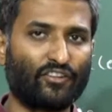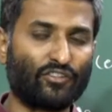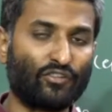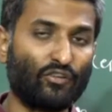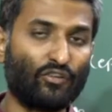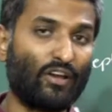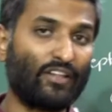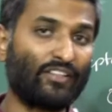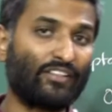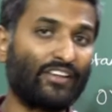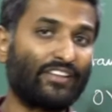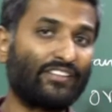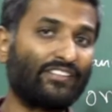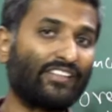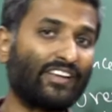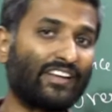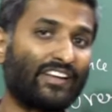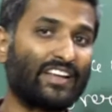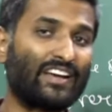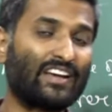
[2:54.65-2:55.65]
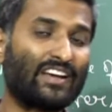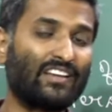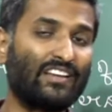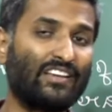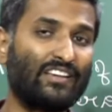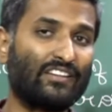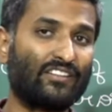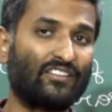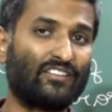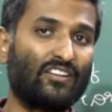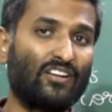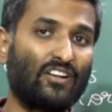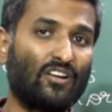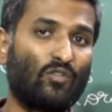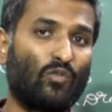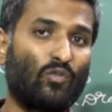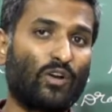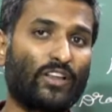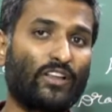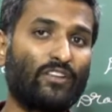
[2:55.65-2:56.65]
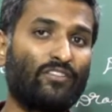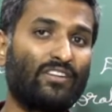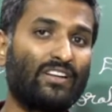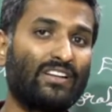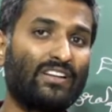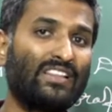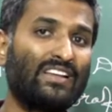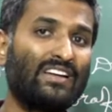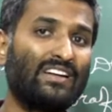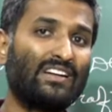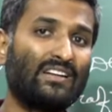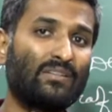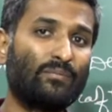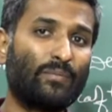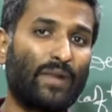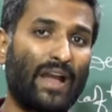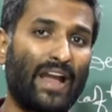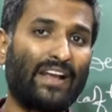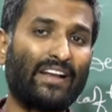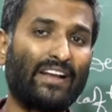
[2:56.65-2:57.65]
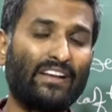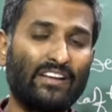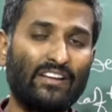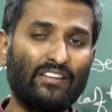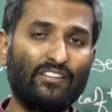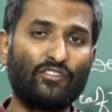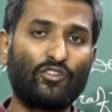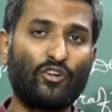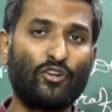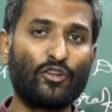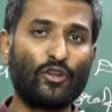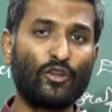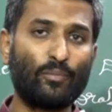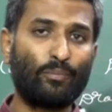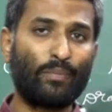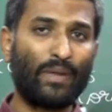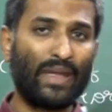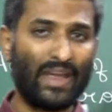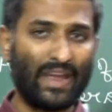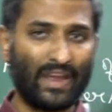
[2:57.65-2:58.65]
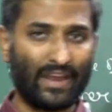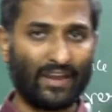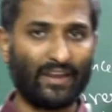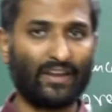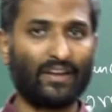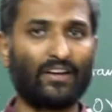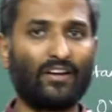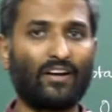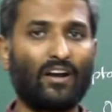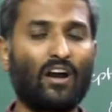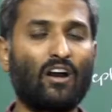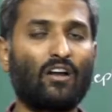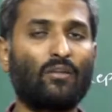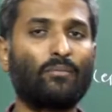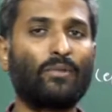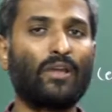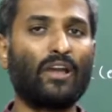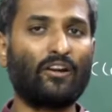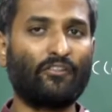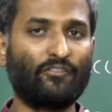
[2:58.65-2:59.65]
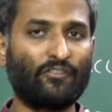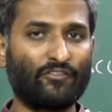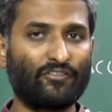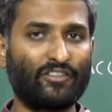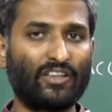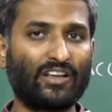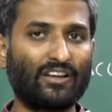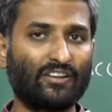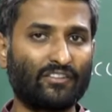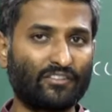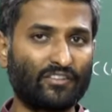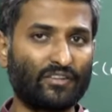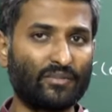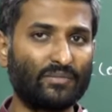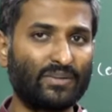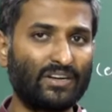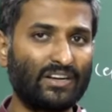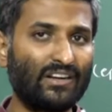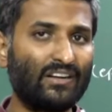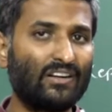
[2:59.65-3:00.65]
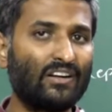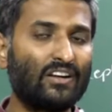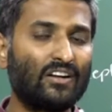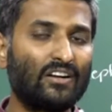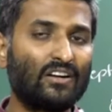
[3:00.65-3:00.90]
So as I said earlier, whatever the banker is going to pay on behalf of the customer,